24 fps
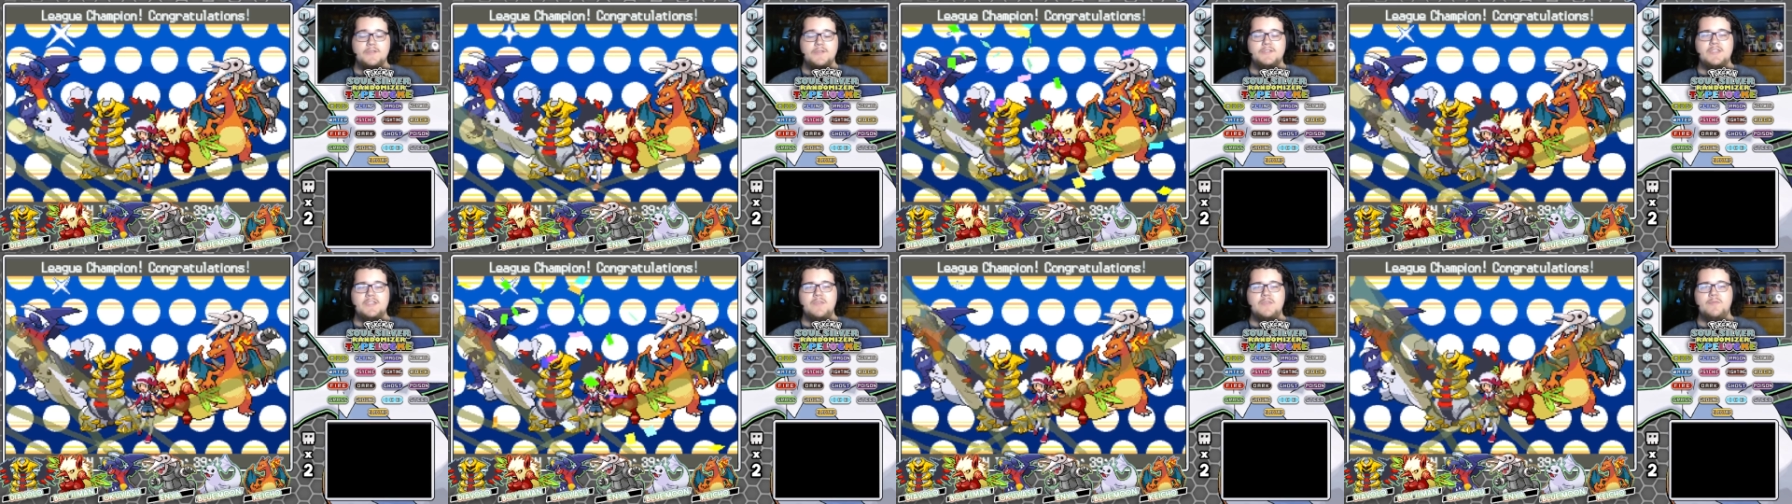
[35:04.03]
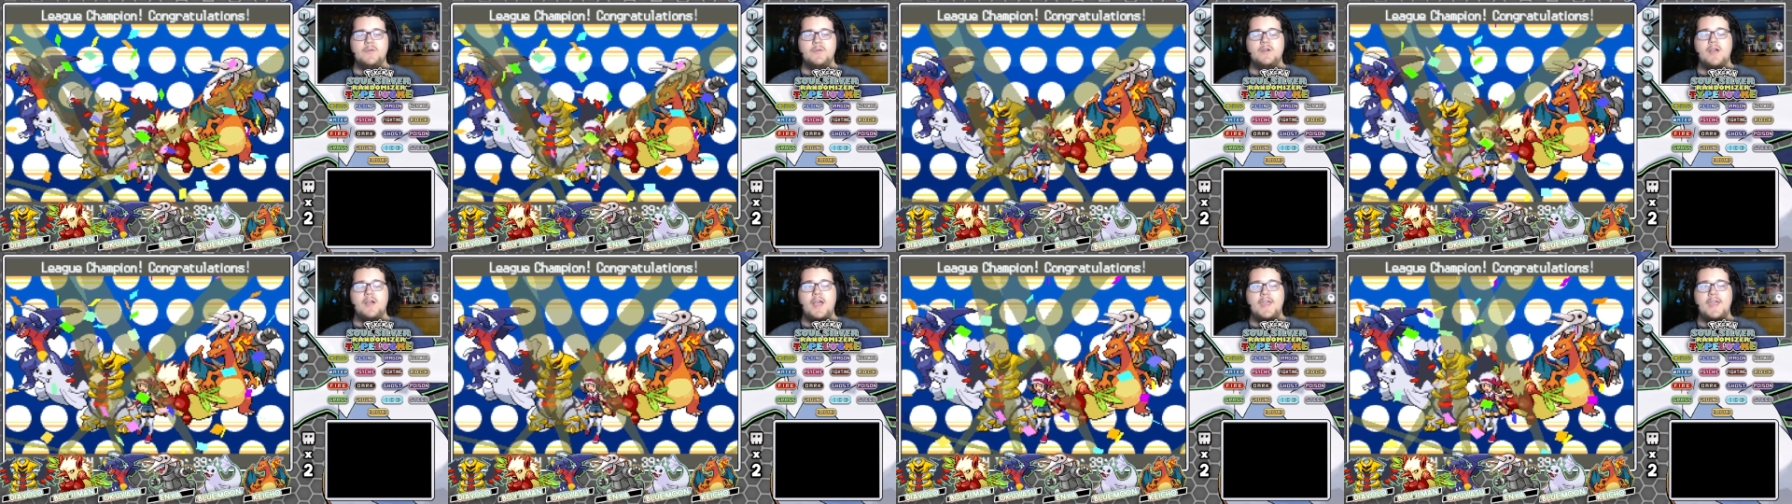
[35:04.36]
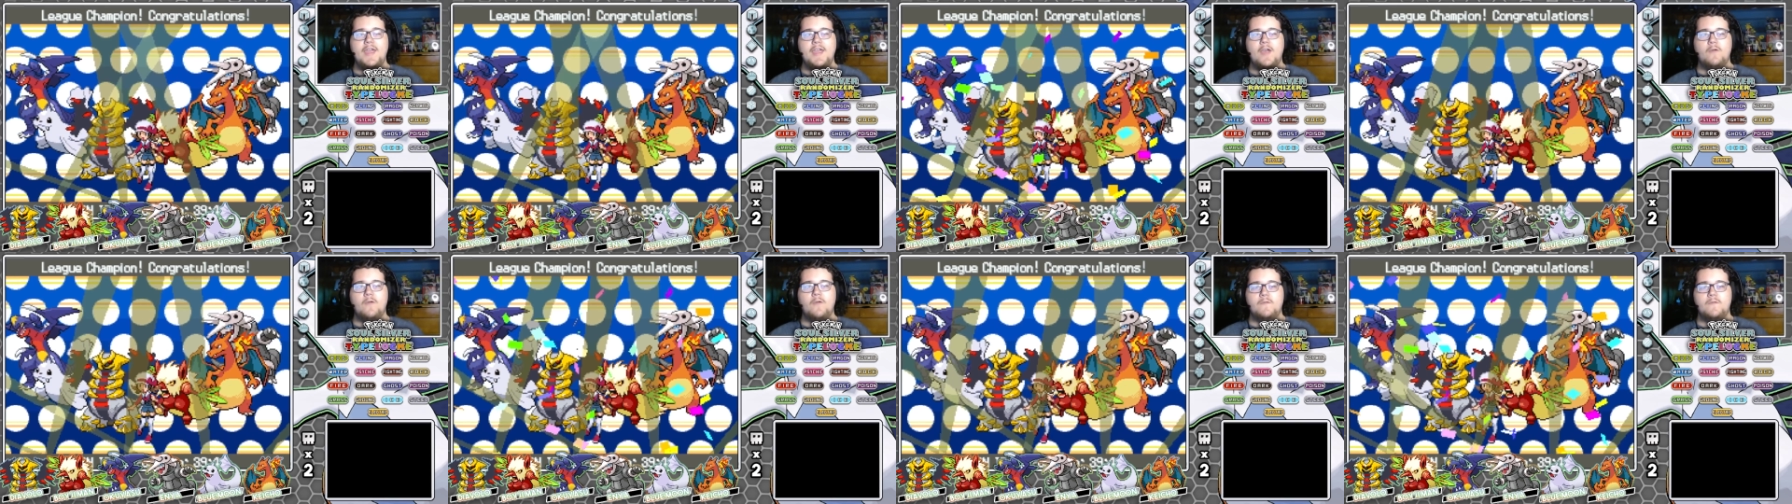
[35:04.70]
Keep your eye
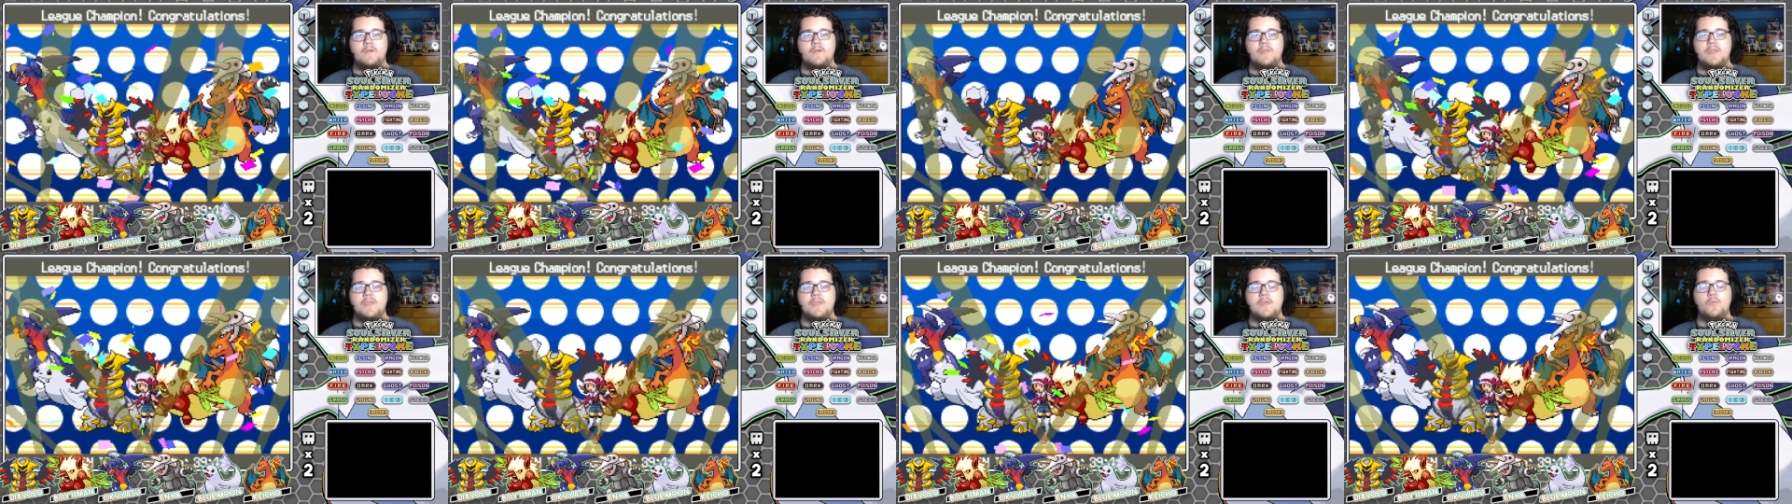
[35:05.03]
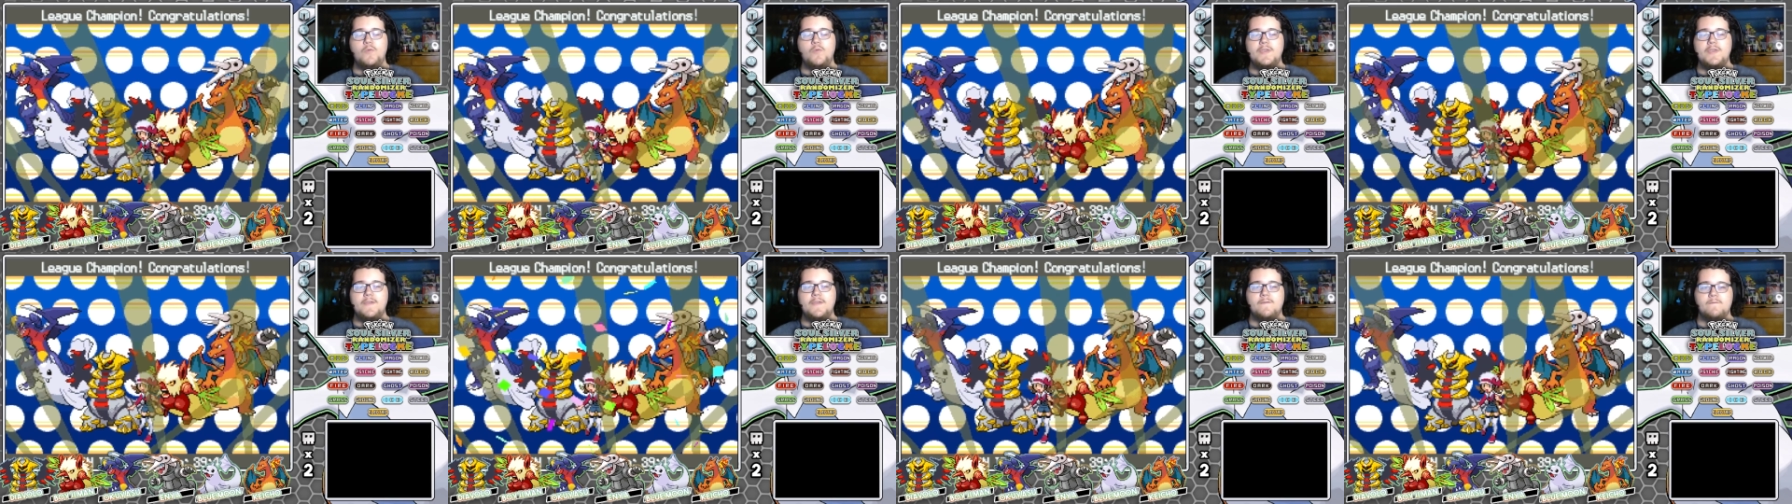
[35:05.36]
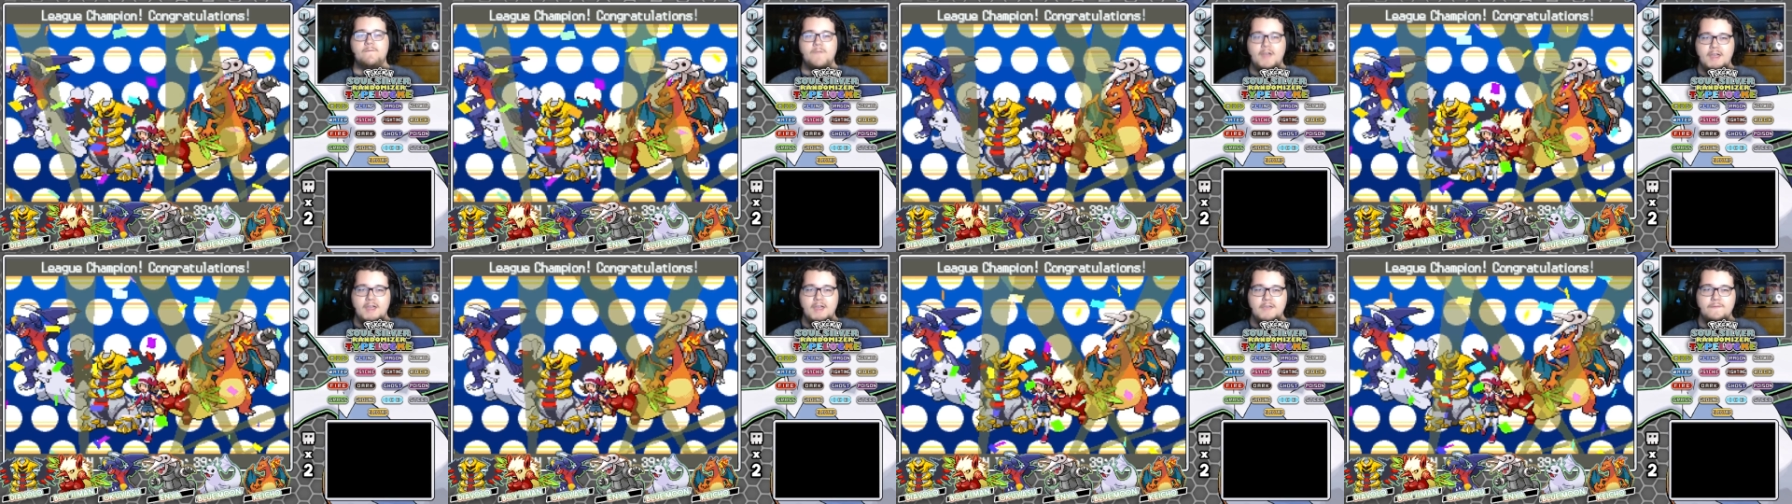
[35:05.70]
out for the Week
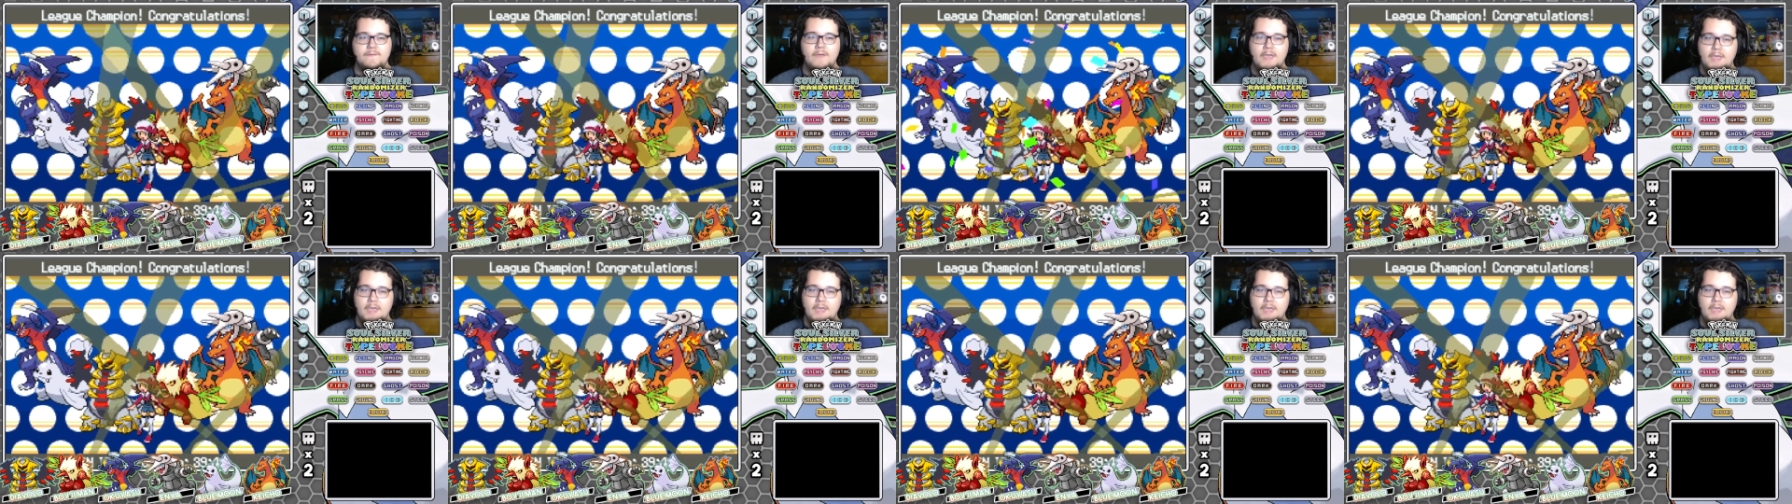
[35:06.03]
5